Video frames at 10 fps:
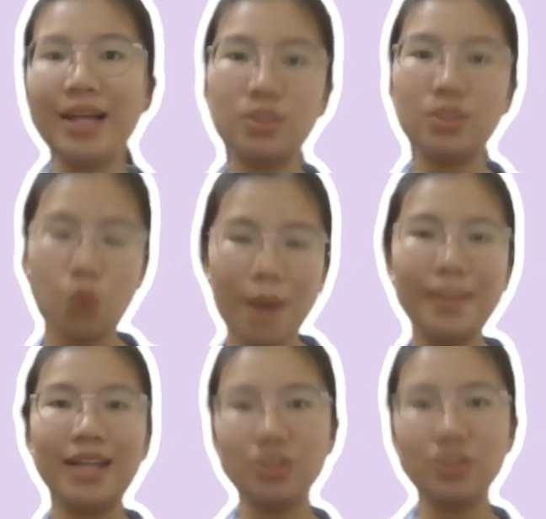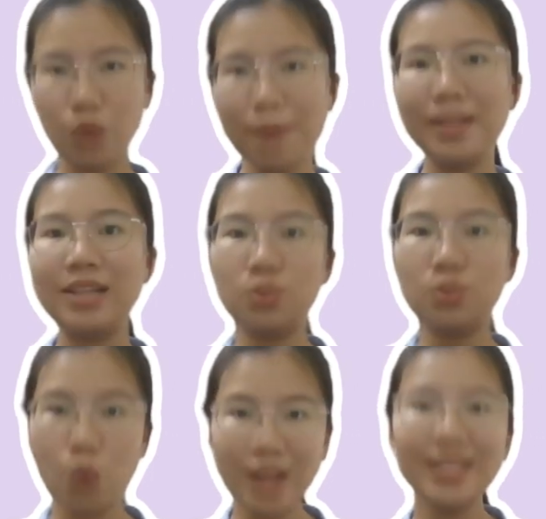plus 1 plus 1 plus
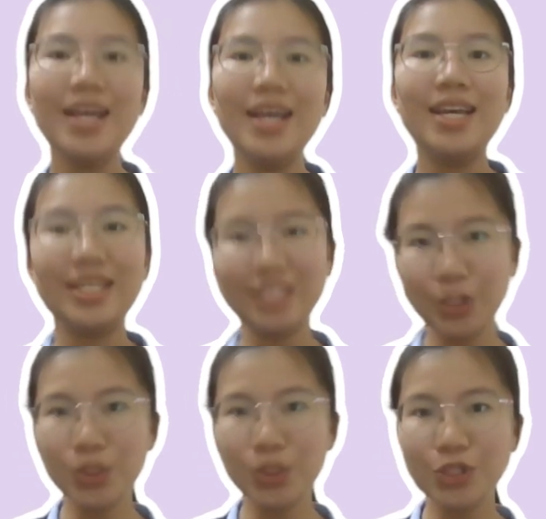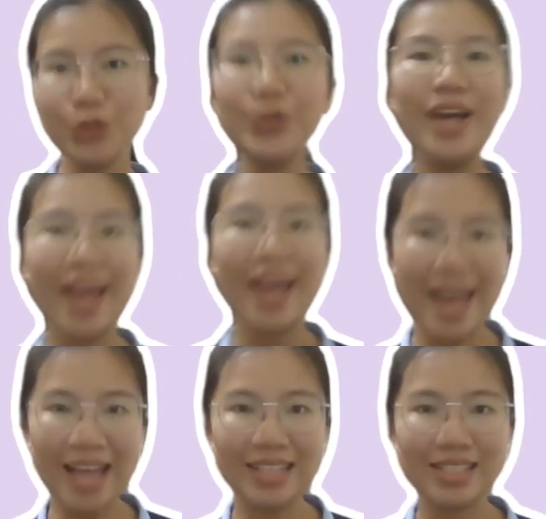1 is equals to
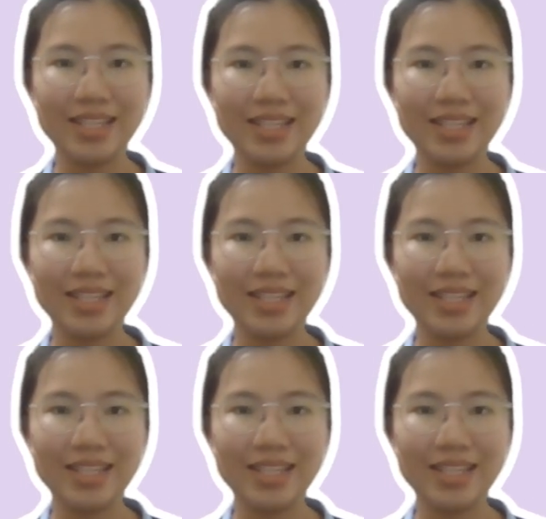8.